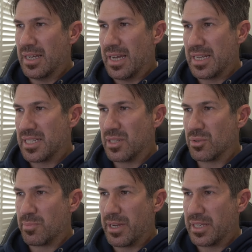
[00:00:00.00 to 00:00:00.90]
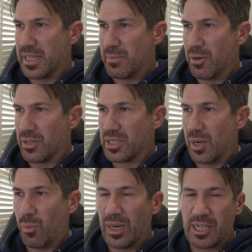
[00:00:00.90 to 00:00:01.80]
a single speed gearbox,
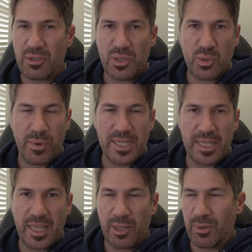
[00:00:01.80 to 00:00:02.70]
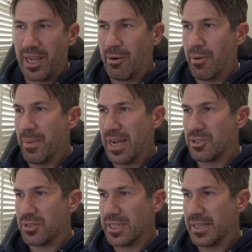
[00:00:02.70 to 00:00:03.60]
a 120 kilowatt hour
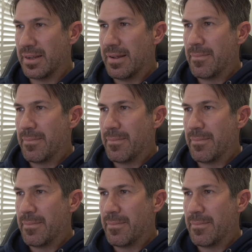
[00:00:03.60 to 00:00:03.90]
battery.